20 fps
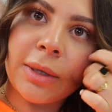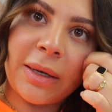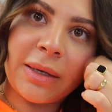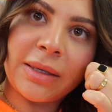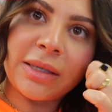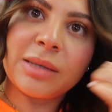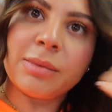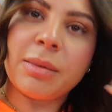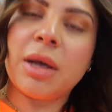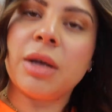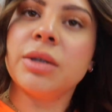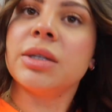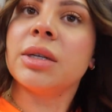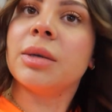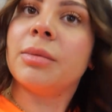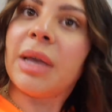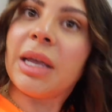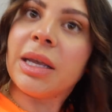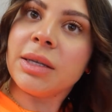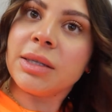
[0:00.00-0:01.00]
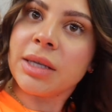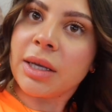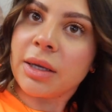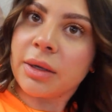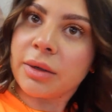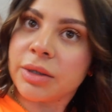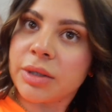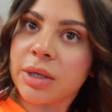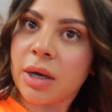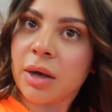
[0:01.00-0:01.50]
and smells
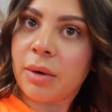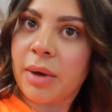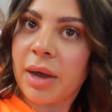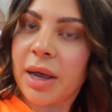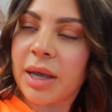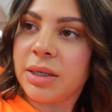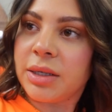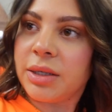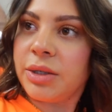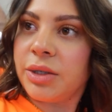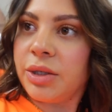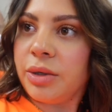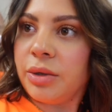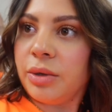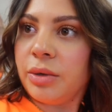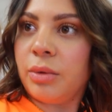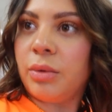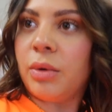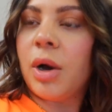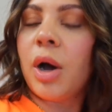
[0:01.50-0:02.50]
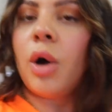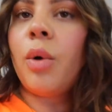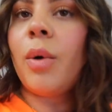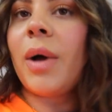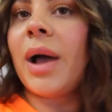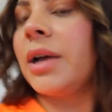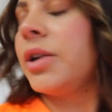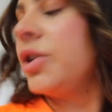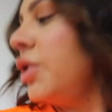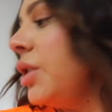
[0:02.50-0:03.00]
amazing. So I do, oh,
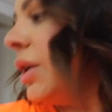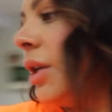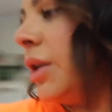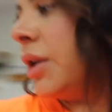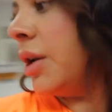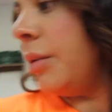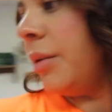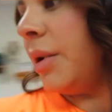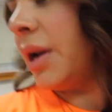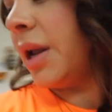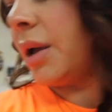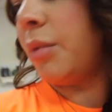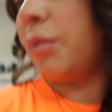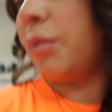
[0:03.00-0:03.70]
actually, you know what? I